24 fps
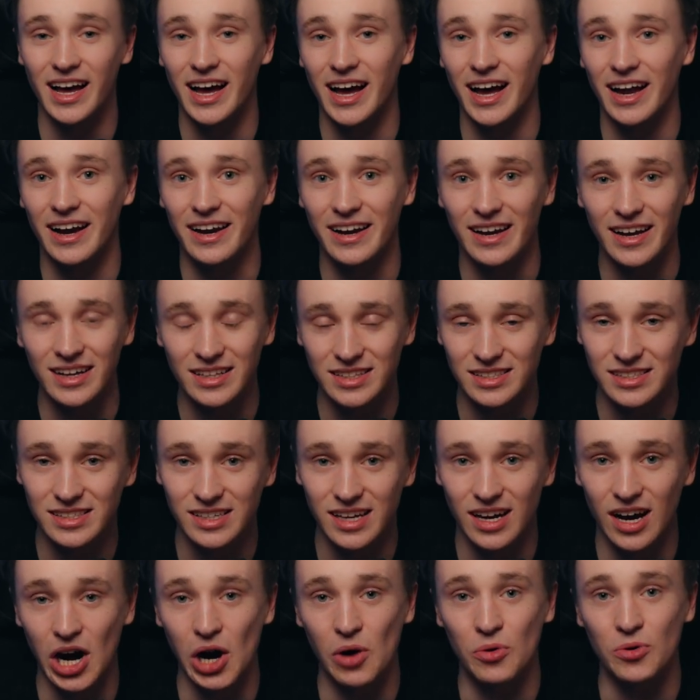And that's
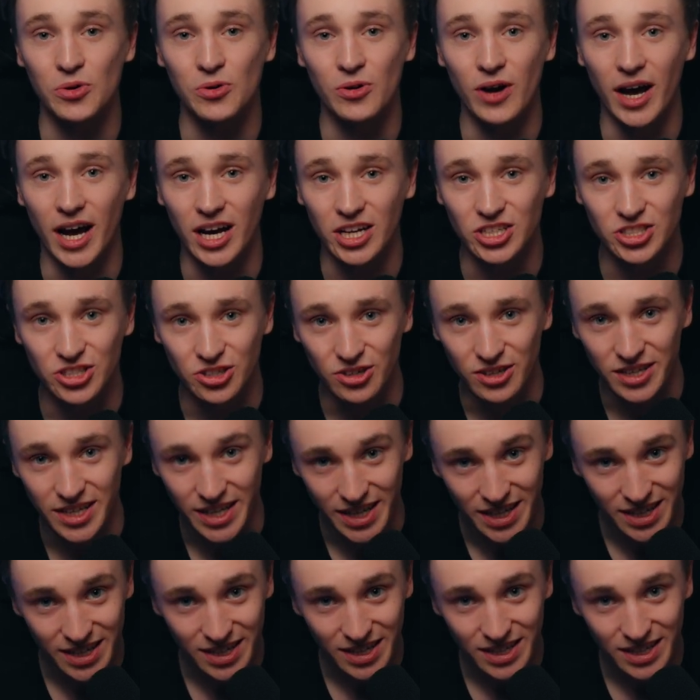how you actually